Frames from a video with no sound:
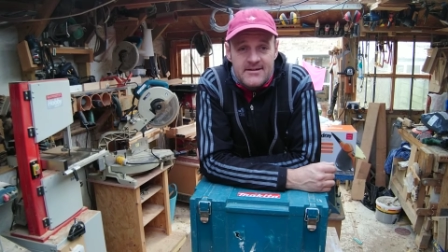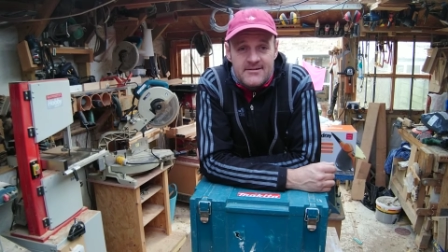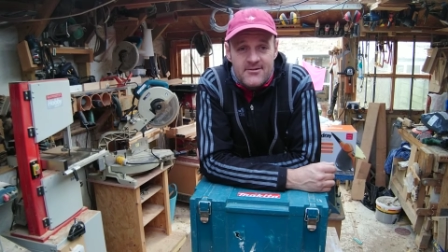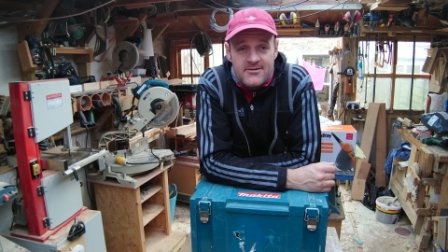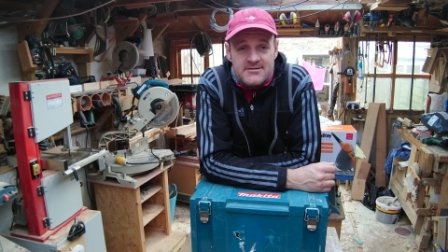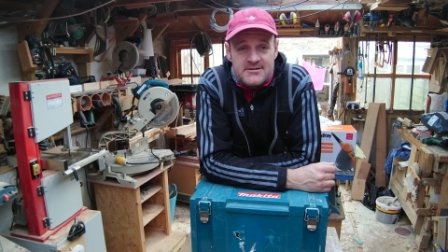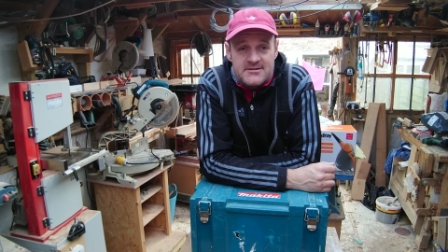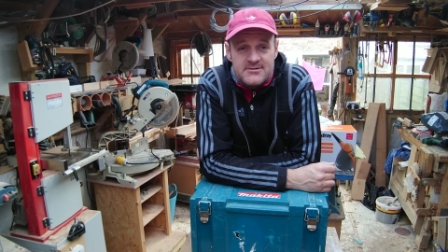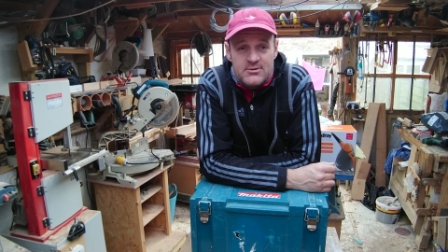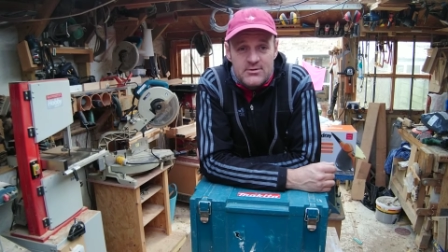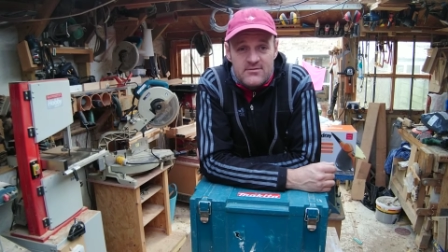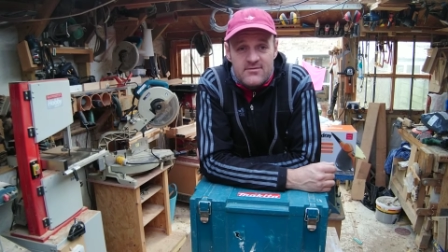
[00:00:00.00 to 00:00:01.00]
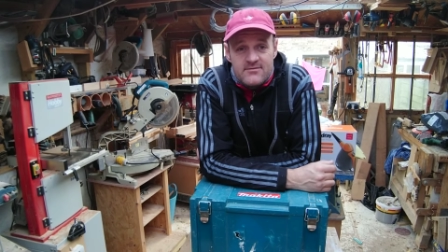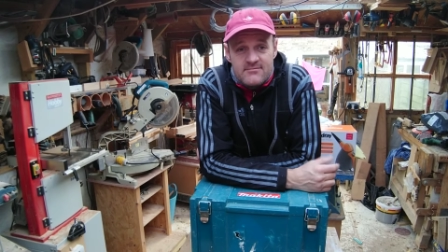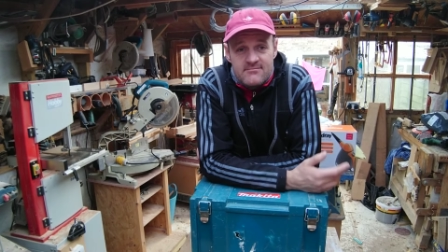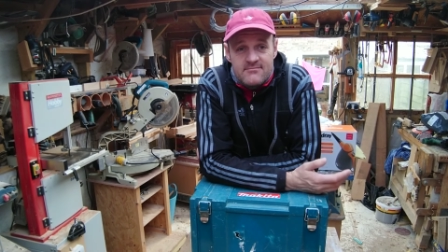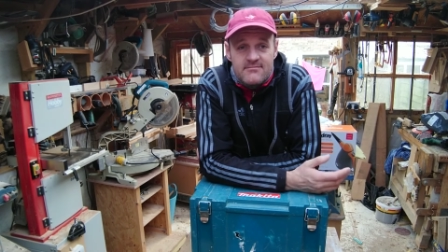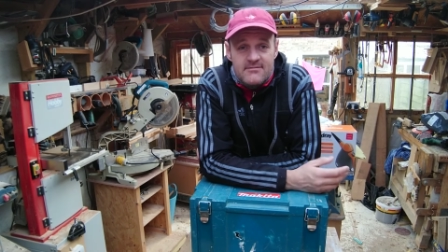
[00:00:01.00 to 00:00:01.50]
Nice to sort of
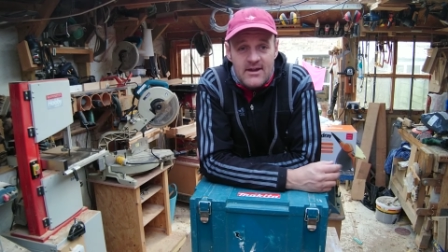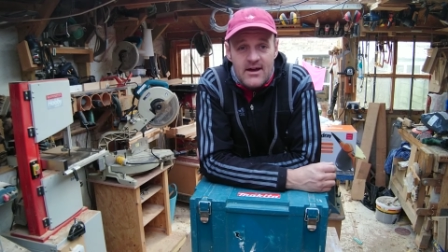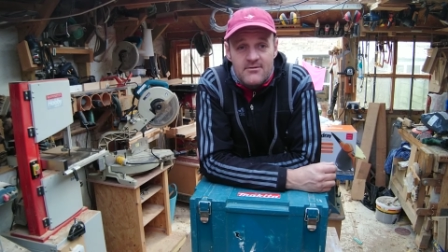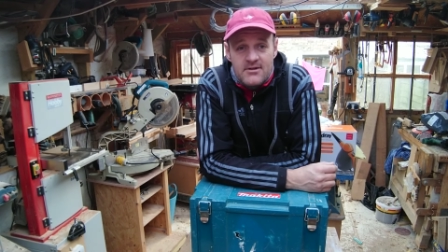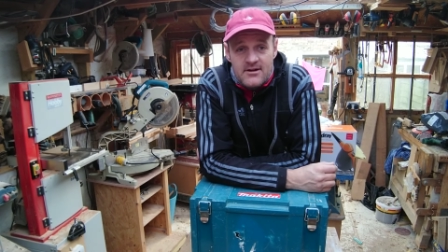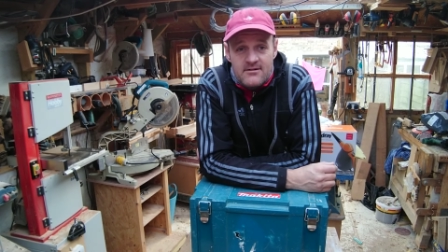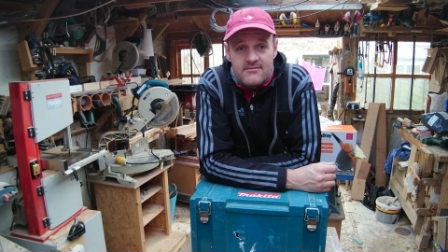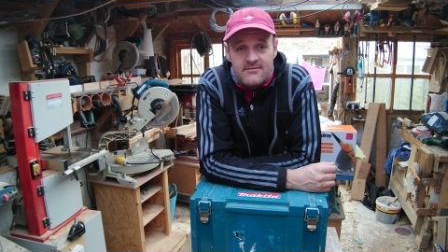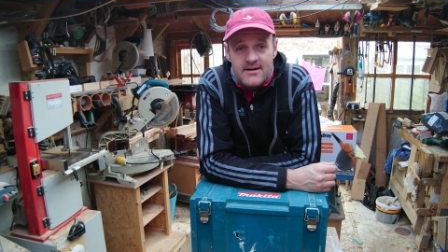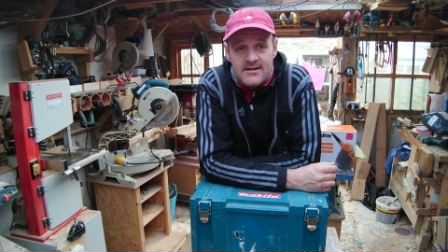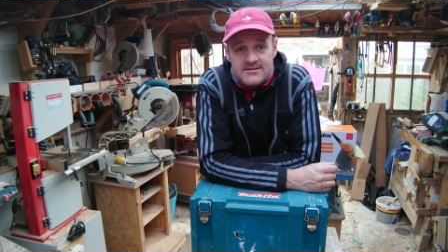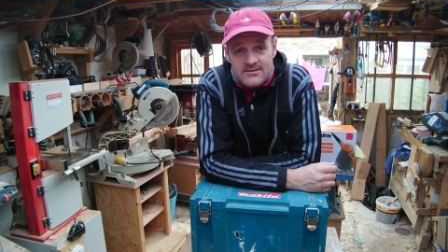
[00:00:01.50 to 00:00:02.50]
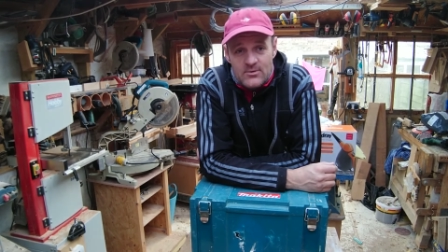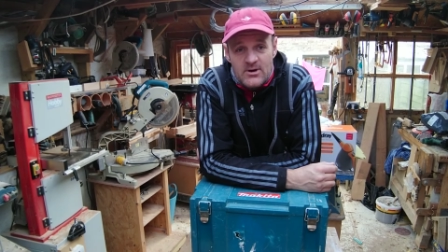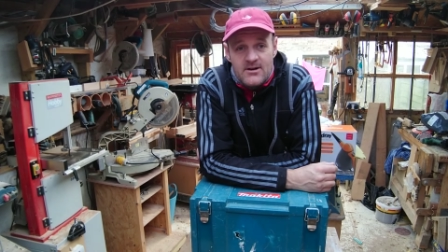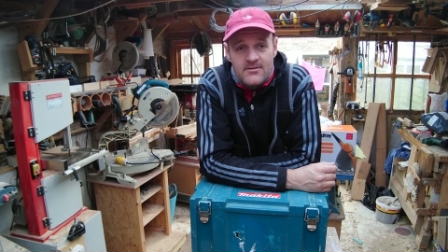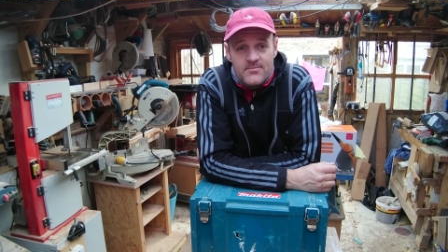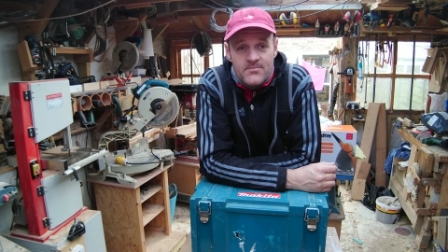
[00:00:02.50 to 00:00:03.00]
know you, as it were.
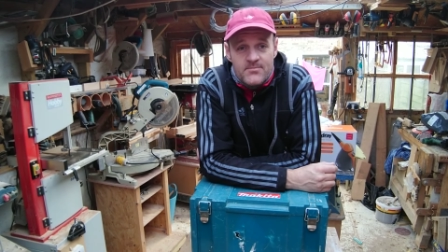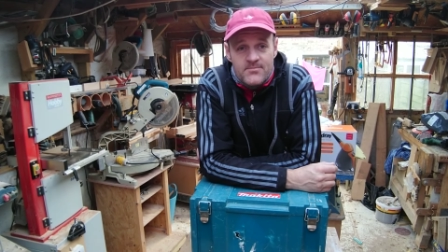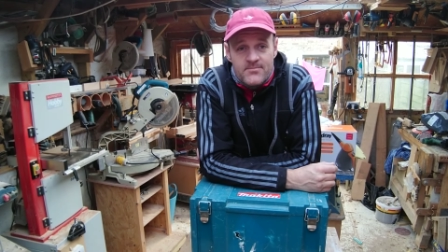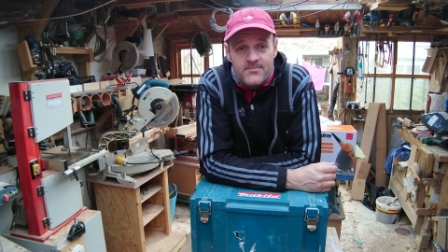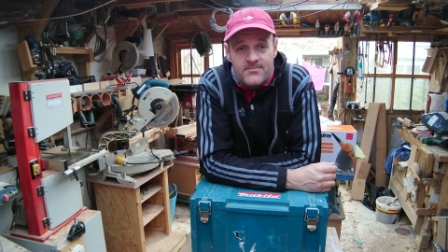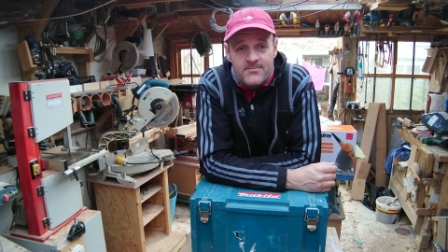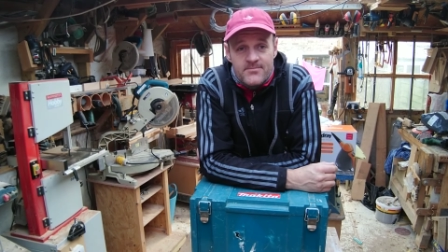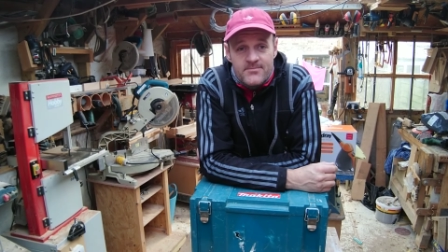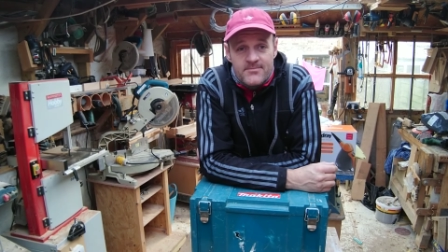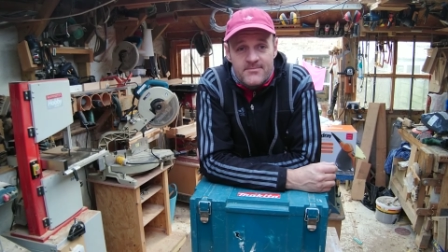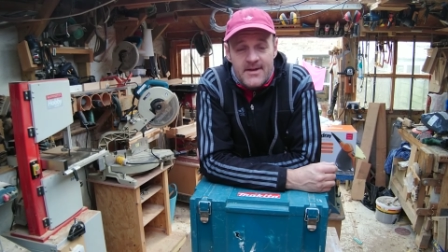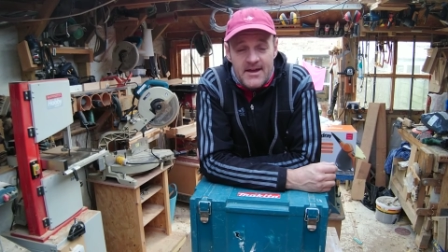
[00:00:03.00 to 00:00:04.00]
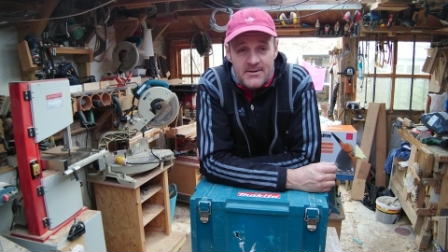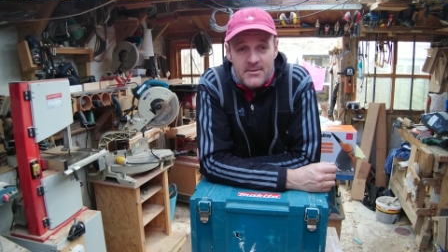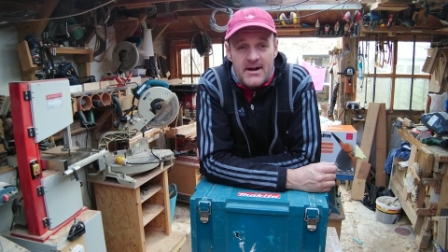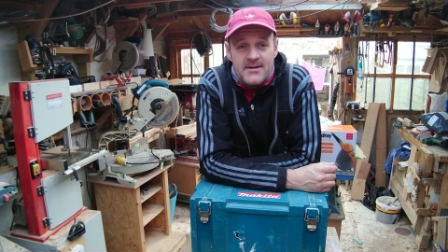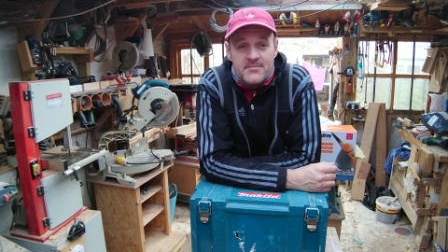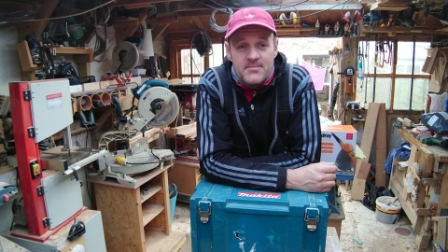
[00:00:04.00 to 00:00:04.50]

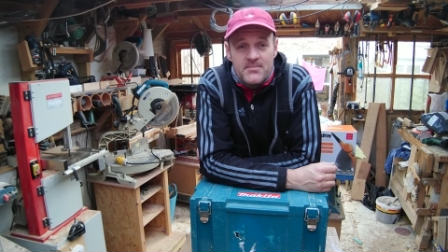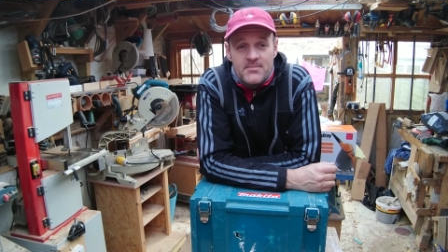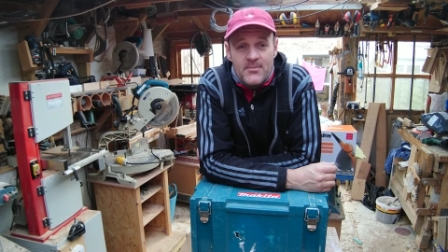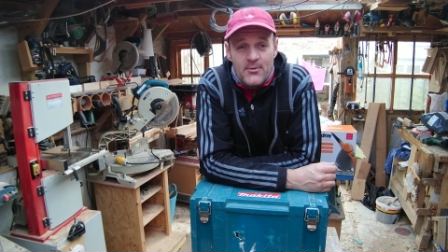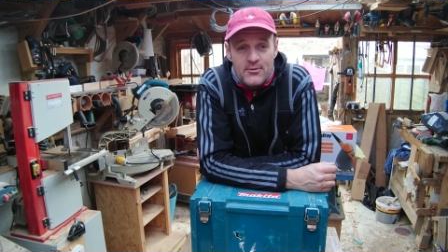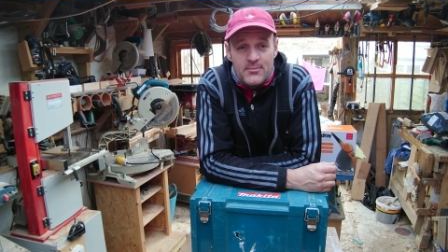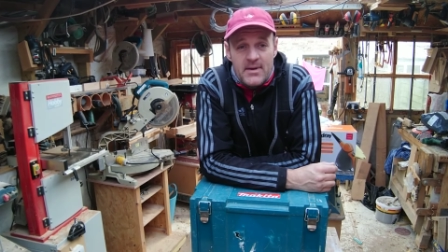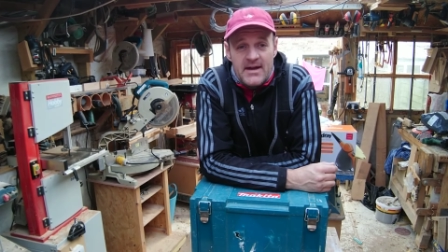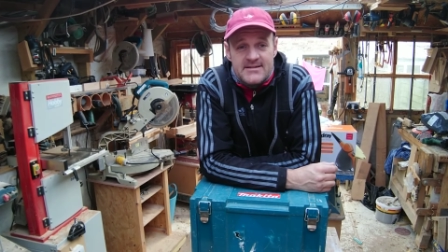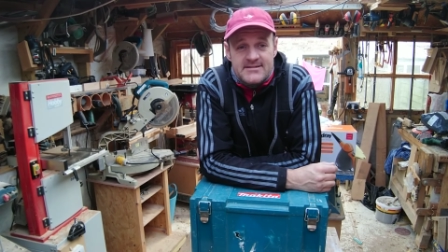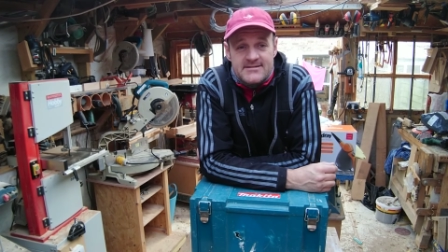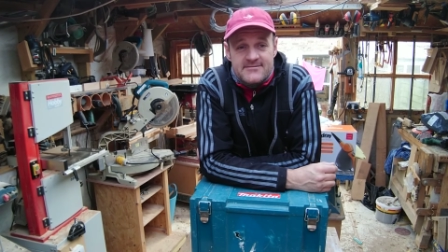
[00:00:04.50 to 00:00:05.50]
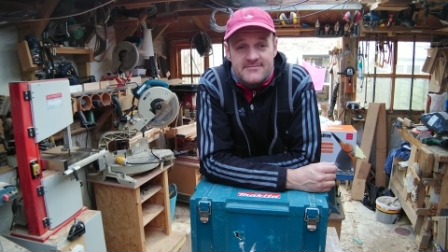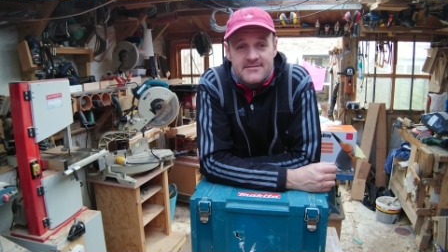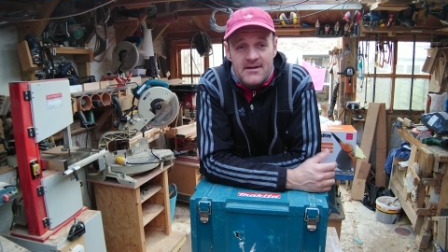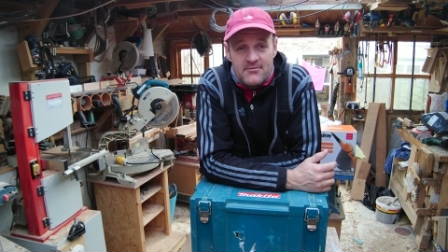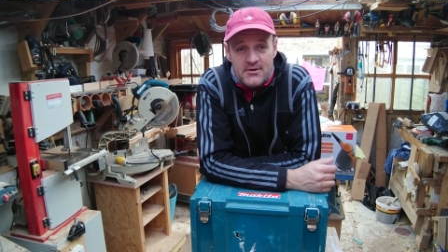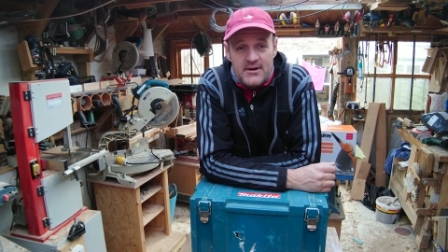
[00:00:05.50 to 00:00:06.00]
Anyway, all the best.
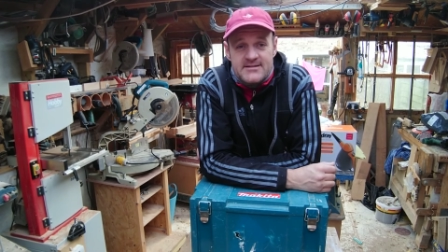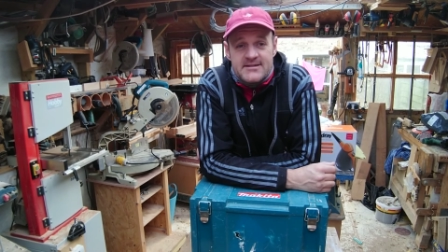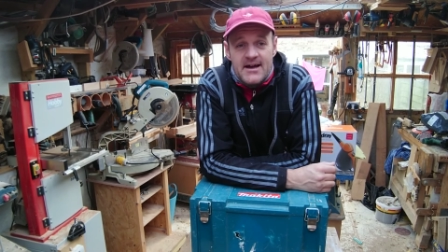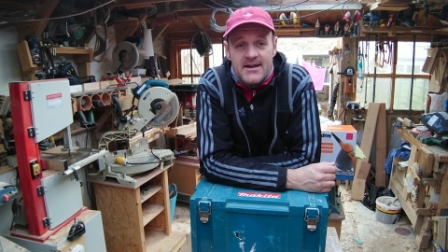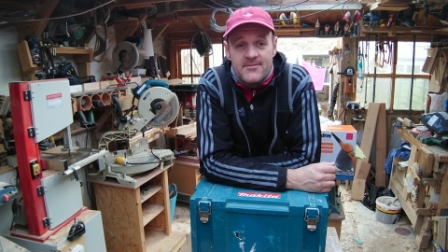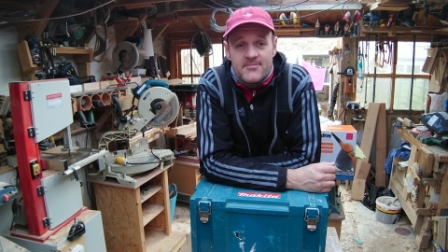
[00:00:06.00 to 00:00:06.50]
Have a nice day.